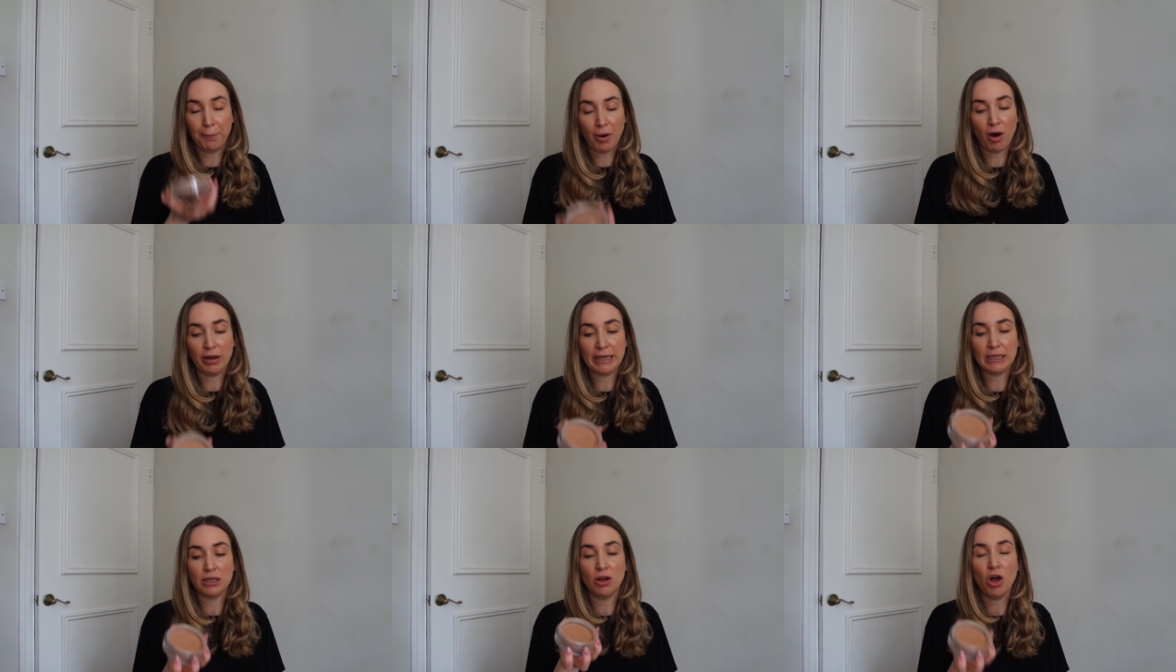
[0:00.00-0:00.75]
but
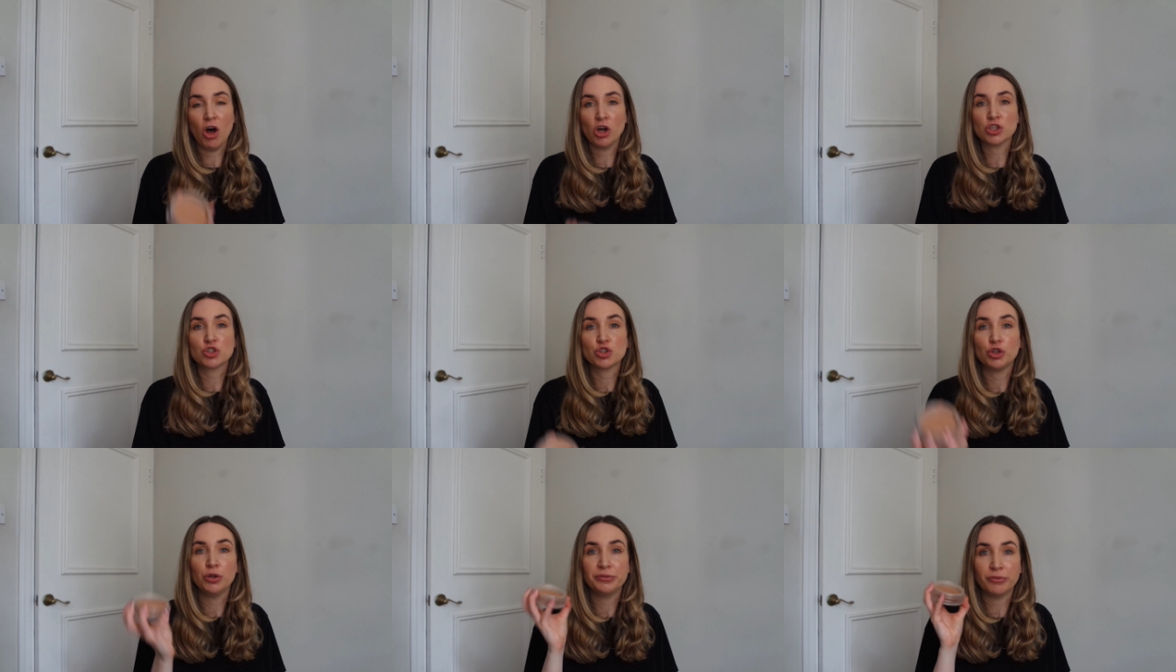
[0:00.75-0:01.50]
it
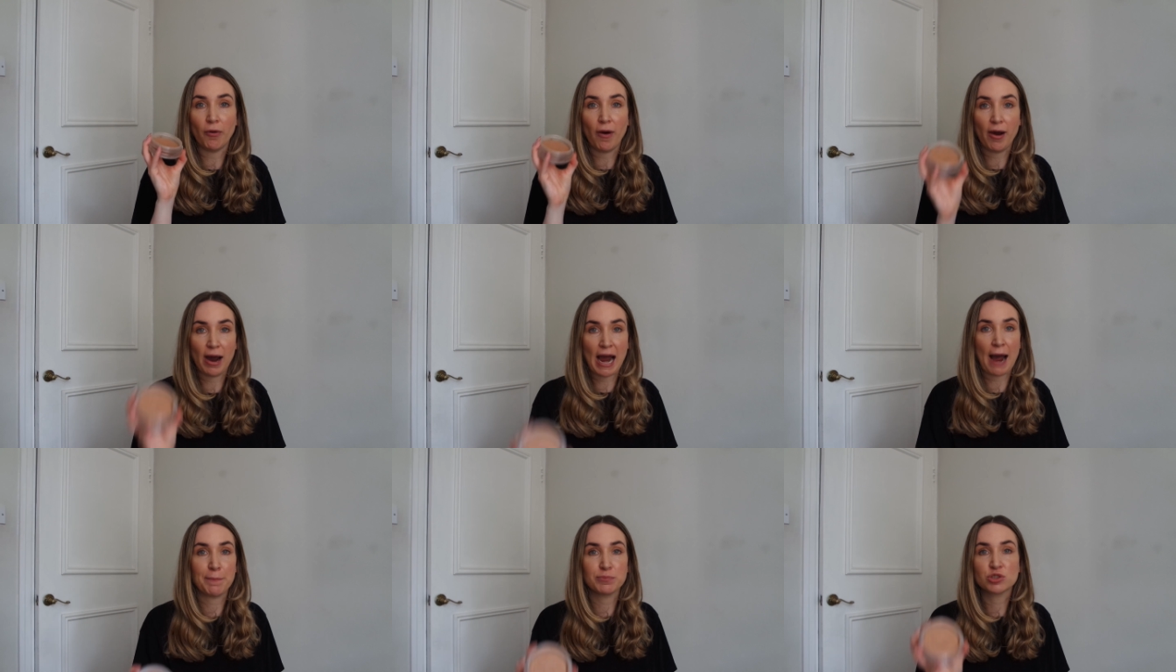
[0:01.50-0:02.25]
lasts you for
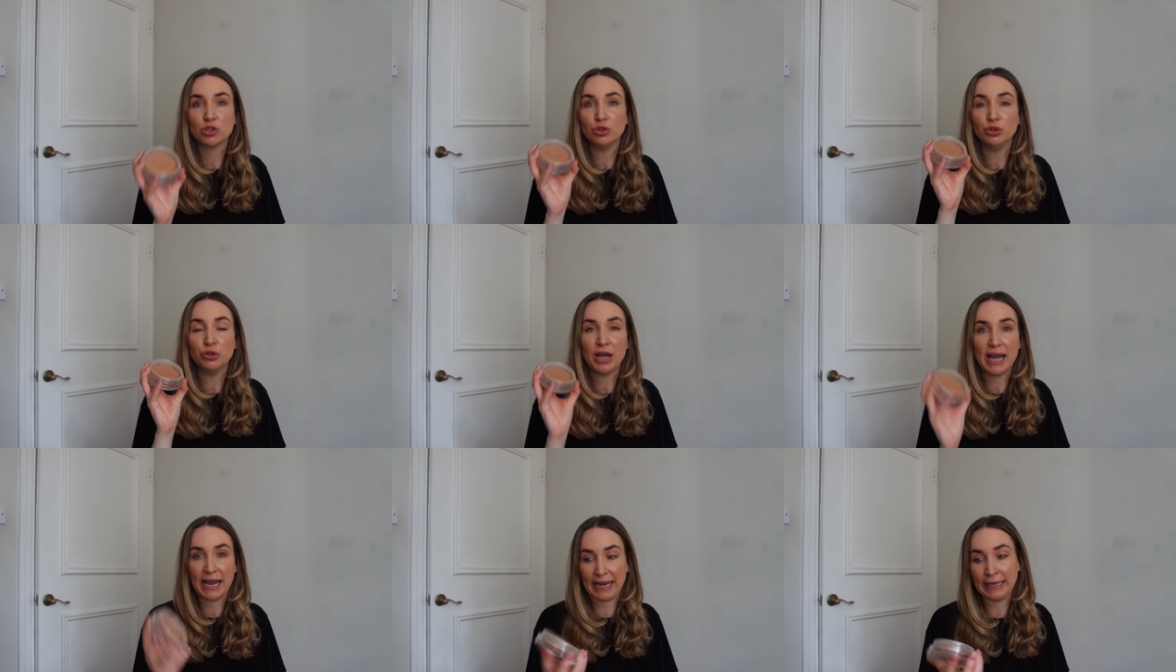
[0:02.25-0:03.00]

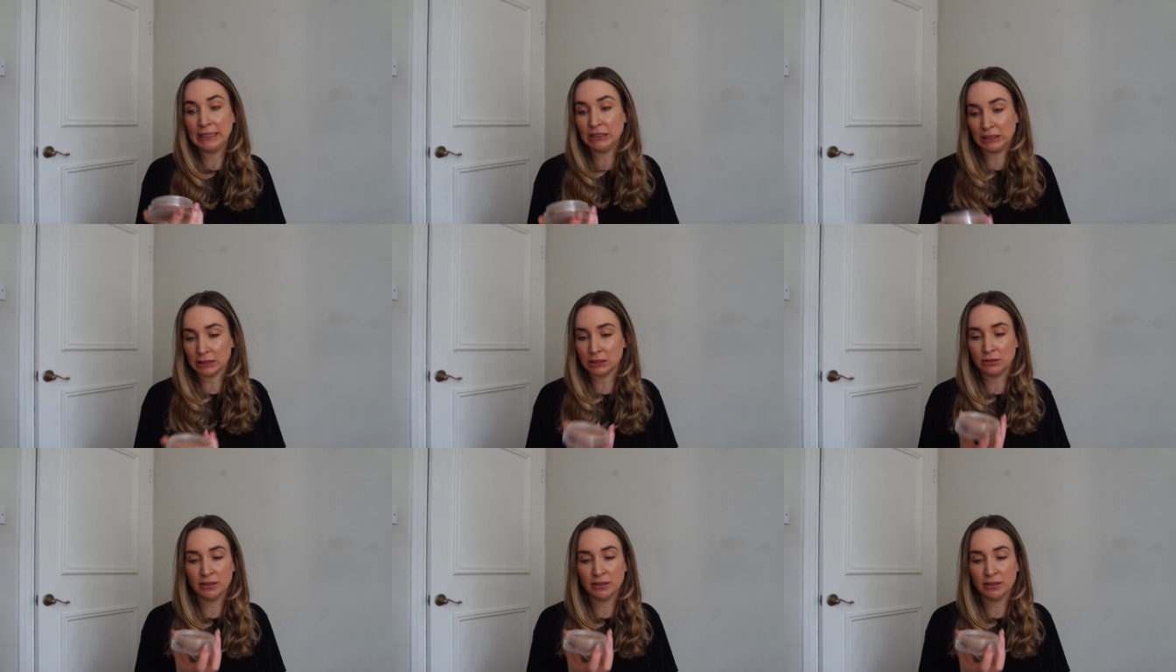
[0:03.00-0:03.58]
absolute ages.